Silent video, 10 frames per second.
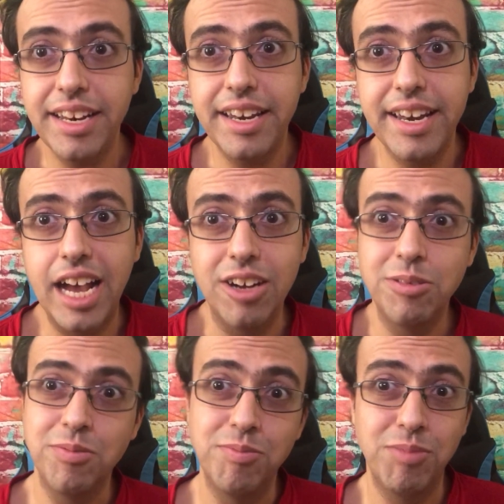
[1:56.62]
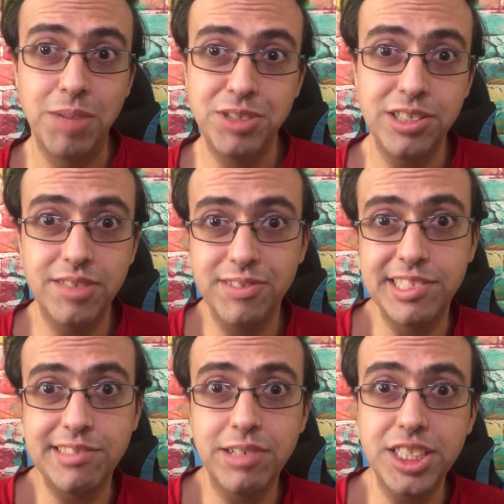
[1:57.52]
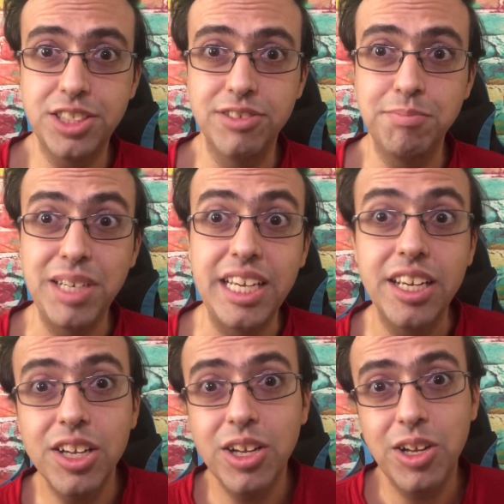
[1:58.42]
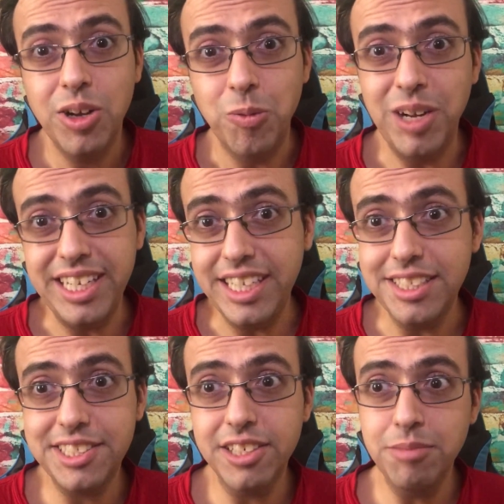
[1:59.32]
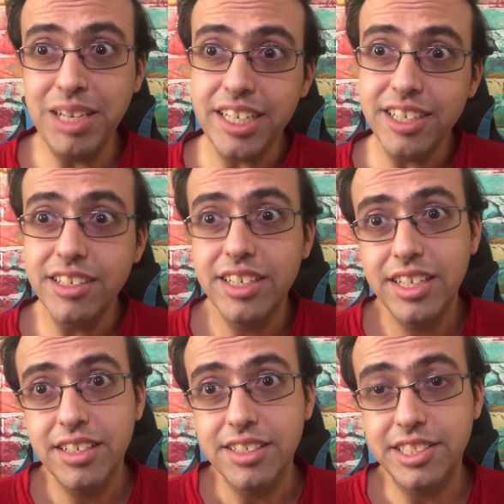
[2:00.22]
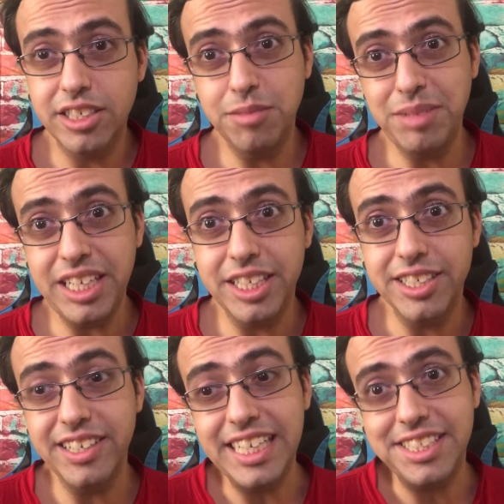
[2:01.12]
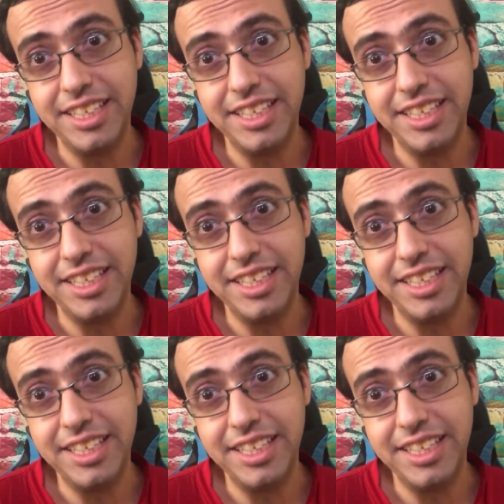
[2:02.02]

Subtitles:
Now, I'm sure the first question would be, what is StarMaker? StarMaker is a